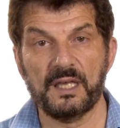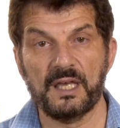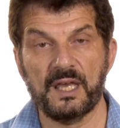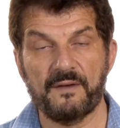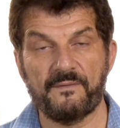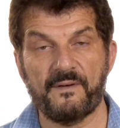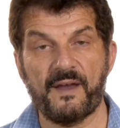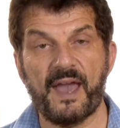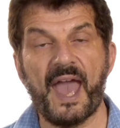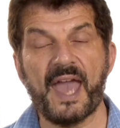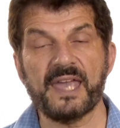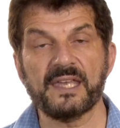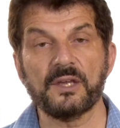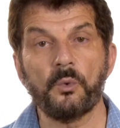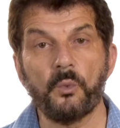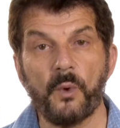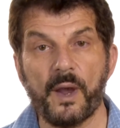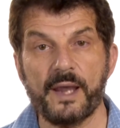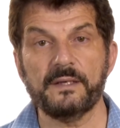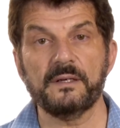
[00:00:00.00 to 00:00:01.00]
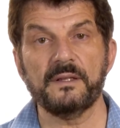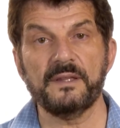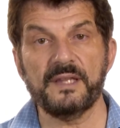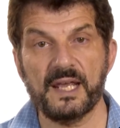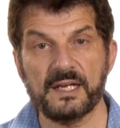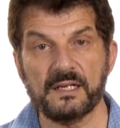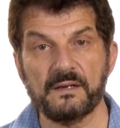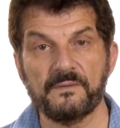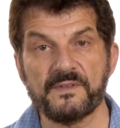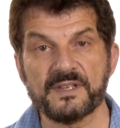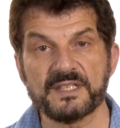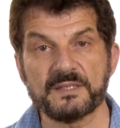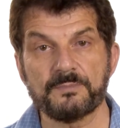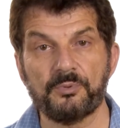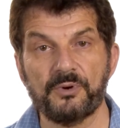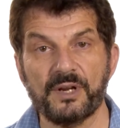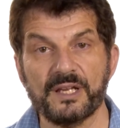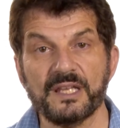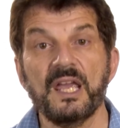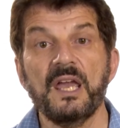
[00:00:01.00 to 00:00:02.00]
If I hang a weight on the end of the
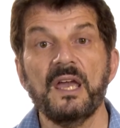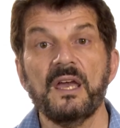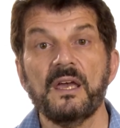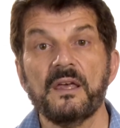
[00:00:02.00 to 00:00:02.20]
spring